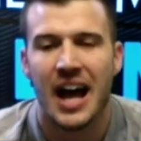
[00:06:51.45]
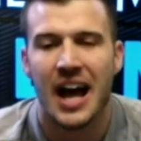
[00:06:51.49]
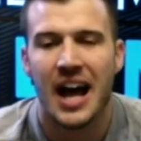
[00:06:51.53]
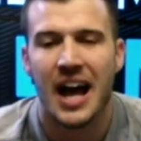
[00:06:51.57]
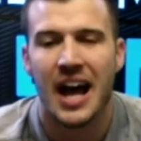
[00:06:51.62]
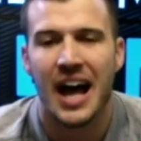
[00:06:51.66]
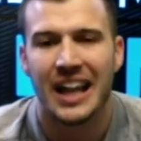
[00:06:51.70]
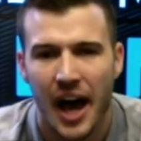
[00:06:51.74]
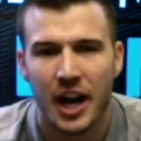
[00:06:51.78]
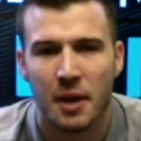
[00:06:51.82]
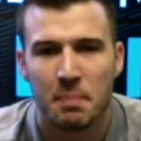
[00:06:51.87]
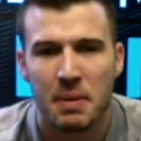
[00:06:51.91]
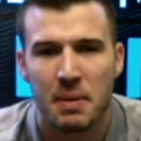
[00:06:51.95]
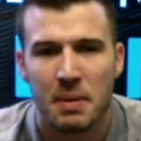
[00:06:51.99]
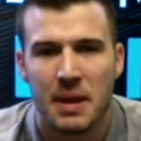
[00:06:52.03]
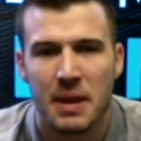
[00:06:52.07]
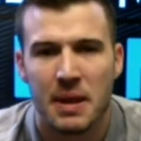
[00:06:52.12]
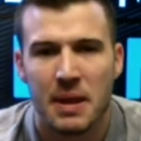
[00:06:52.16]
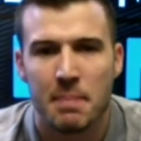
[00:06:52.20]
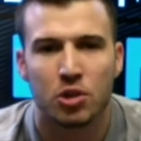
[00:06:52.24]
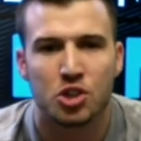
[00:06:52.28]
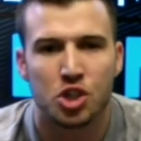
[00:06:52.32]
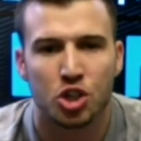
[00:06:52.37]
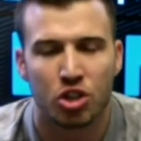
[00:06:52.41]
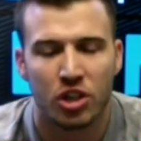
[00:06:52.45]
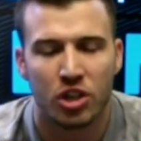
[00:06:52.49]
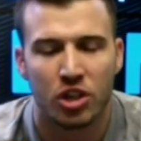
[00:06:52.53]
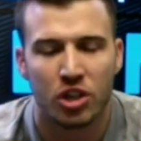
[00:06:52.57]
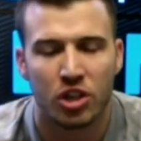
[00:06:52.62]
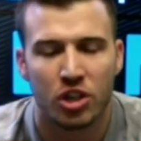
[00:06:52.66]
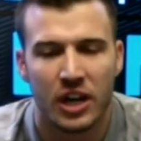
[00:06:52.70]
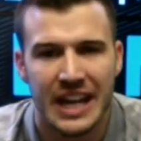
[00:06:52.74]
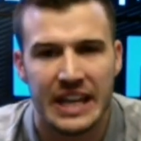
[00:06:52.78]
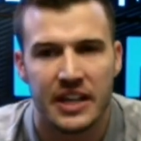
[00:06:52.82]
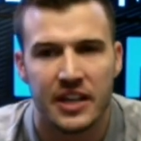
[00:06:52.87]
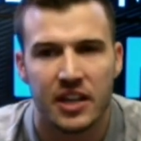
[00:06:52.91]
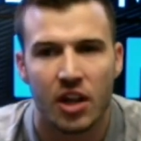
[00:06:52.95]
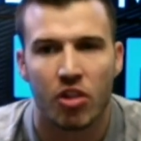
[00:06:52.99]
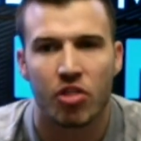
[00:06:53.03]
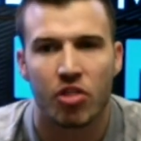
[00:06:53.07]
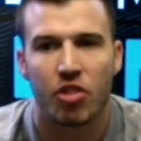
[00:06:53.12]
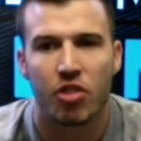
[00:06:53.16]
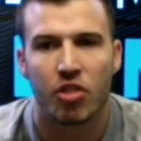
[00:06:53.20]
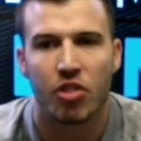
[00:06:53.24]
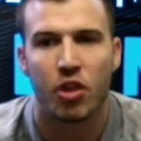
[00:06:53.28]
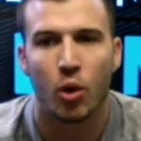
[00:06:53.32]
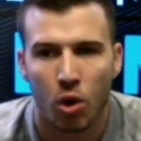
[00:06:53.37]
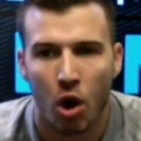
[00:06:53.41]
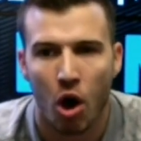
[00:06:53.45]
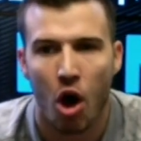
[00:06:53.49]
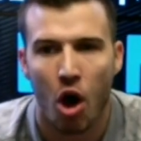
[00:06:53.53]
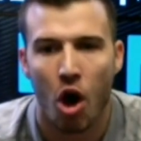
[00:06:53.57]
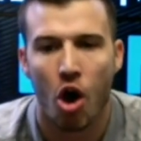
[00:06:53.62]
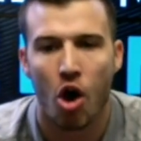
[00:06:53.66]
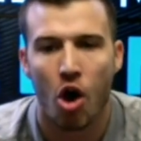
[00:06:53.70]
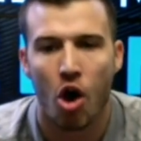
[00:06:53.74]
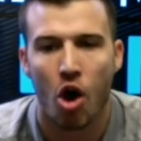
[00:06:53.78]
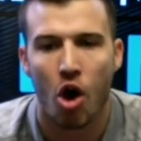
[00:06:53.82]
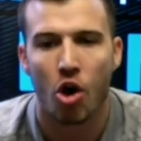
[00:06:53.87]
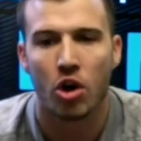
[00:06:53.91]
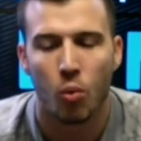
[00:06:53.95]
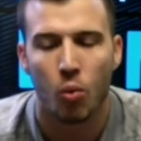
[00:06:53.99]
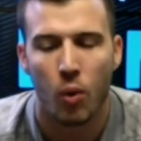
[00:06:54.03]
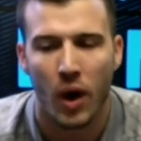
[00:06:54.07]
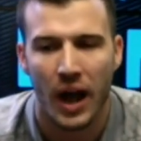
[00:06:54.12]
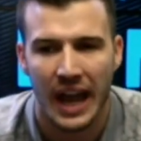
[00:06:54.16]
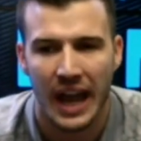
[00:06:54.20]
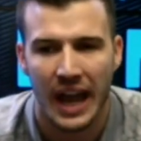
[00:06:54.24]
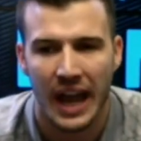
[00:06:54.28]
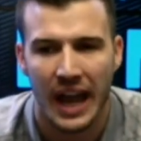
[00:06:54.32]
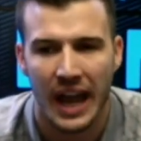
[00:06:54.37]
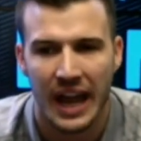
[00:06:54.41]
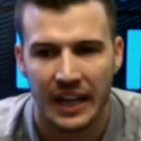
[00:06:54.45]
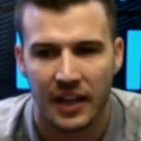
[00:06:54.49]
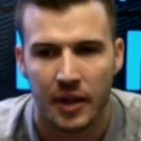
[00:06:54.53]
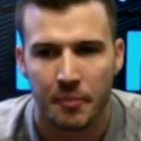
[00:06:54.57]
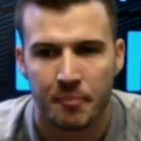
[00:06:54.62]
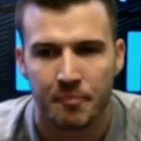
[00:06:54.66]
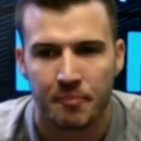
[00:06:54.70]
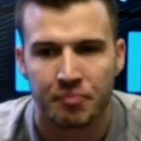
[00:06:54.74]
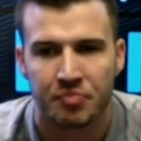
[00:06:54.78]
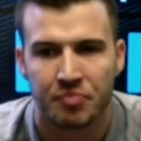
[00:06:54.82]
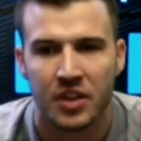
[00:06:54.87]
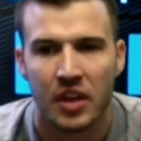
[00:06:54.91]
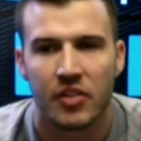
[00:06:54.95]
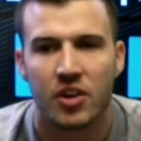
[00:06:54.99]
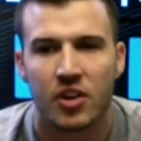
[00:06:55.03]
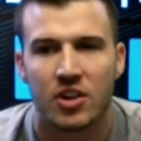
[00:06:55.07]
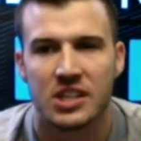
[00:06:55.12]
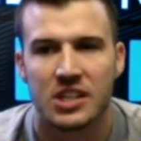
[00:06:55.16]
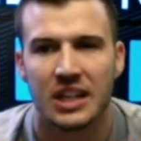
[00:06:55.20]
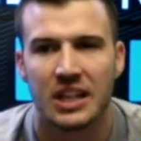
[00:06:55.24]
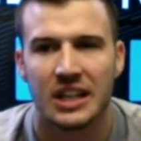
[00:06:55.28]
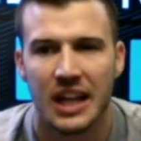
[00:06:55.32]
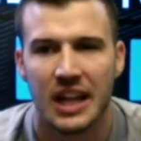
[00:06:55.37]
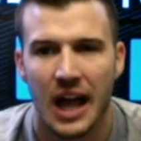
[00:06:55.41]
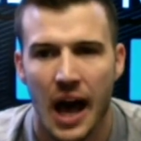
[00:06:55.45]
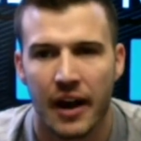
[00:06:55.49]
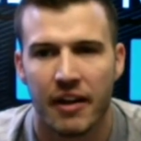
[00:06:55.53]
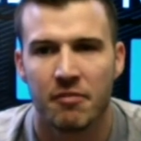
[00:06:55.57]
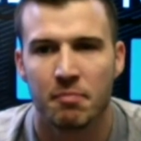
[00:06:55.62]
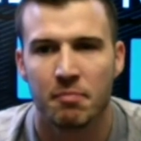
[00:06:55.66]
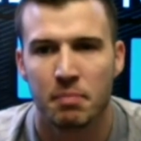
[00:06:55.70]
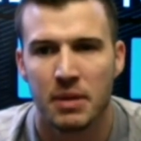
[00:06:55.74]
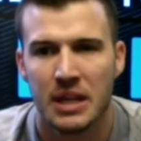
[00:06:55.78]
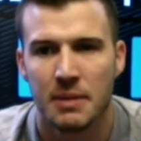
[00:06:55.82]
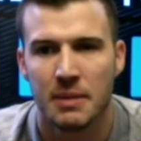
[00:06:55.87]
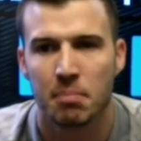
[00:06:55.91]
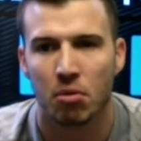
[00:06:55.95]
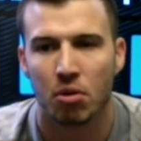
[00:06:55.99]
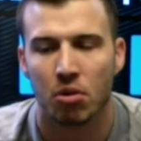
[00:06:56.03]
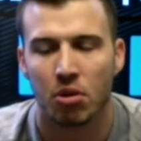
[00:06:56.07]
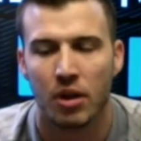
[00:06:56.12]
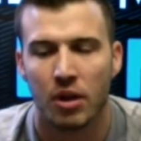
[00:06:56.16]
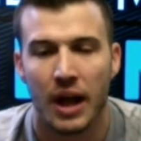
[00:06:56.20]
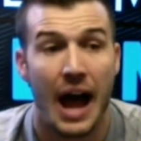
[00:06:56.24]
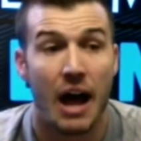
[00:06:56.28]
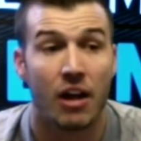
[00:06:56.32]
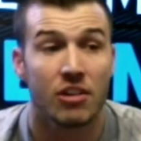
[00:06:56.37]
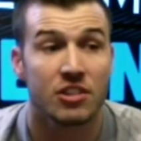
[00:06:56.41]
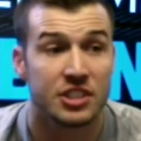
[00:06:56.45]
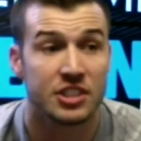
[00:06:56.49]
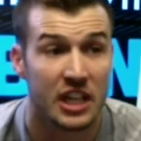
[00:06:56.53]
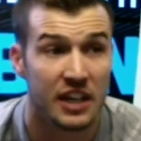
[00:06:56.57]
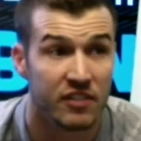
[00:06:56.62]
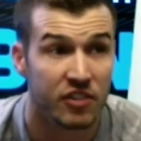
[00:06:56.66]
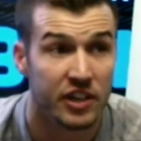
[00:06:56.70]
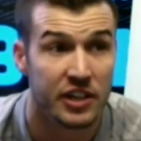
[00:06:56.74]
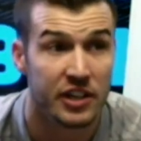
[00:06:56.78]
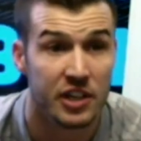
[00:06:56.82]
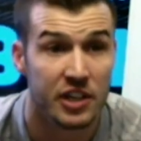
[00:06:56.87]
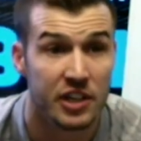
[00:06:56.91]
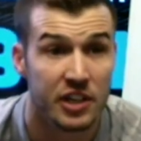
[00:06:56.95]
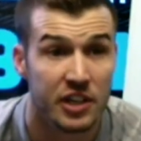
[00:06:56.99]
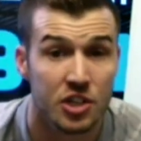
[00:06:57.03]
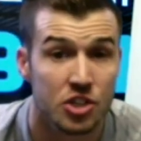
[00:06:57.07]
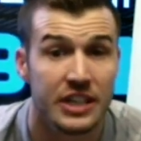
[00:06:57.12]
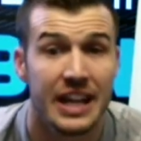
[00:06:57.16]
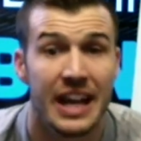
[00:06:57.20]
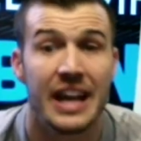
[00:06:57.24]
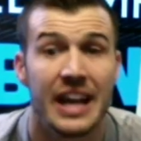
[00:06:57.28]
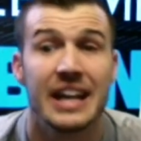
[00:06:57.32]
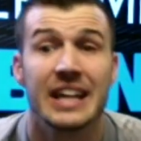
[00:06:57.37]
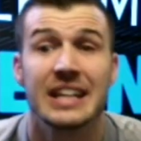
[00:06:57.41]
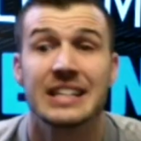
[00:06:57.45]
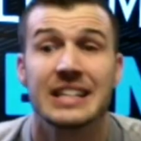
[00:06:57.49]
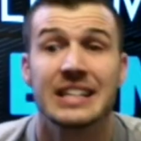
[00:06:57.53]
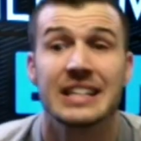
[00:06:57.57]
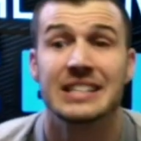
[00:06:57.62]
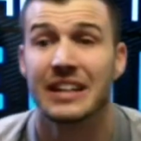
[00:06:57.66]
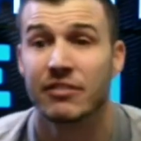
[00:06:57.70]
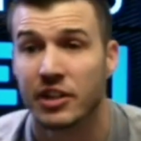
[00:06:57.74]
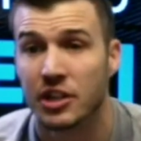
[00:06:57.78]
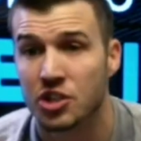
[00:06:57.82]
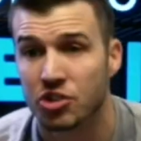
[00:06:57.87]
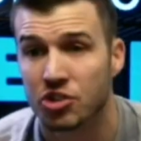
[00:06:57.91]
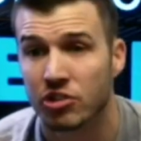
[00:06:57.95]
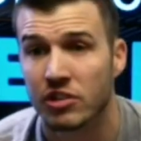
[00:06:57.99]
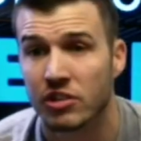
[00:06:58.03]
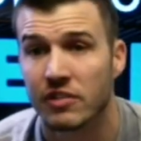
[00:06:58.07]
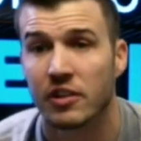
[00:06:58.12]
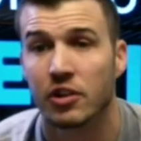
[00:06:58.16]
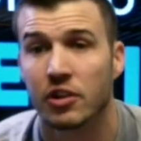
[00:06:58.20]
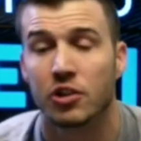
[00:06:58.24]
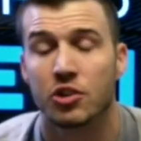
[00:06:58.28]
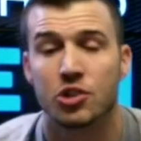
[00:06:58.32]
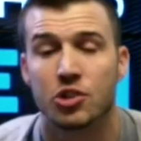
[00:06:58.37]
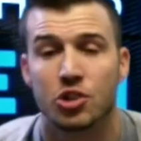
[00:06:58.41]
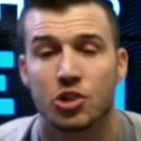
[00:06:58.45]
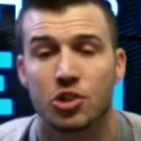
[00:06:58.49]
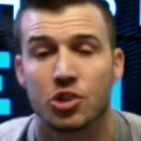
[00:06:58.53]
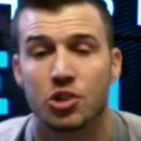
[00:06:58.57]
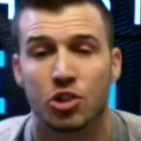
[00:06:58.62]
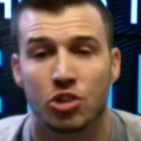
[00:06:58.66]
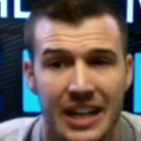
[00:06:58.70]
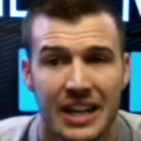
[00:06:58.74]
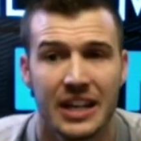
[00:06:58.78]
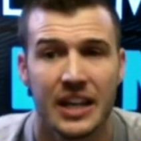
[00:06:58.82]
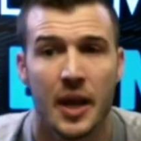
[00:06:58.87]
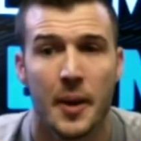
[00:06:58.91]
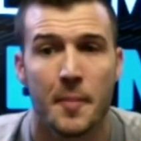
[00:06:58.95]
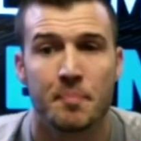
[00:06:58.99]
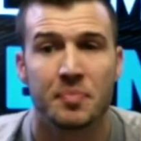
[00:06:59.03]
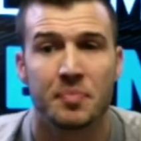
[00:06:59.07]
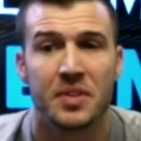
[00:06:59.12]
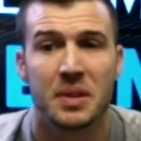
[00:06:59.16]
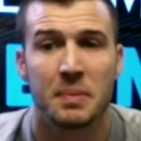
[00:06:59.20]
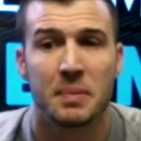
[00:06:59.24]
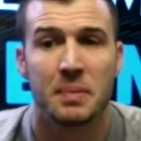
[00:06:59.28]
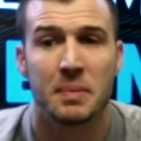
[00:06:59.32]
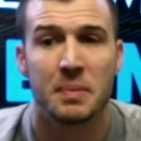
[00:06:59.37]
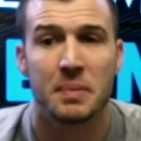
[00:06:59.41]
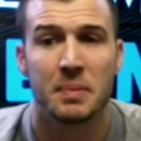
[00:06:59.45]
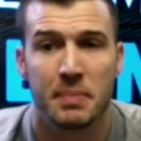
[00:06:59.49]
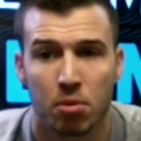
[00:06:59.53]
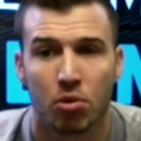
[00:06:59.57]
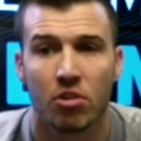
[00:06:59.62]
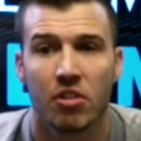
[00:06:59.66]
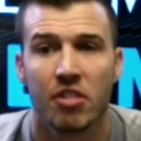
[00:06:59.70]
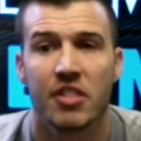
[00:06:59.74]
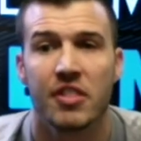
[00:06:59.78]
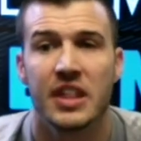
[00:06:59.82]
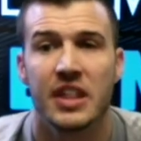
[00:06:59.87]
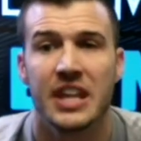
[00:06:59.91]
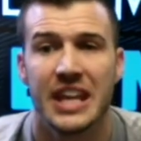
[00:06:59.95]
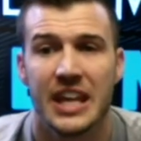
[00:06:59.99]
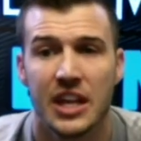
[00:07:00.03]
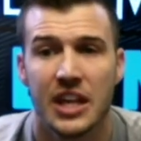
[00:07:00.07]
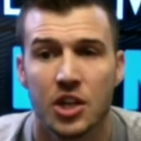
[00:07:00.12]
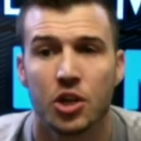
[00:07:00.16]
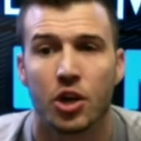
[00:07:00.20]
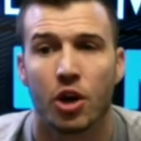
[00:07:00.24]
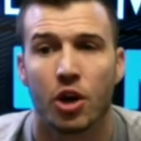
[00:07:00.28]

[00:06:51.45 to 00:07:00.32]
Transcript: A lot of people are trained the wrong way. There's a lot of people outside of our industry and inside of our industry that are training people the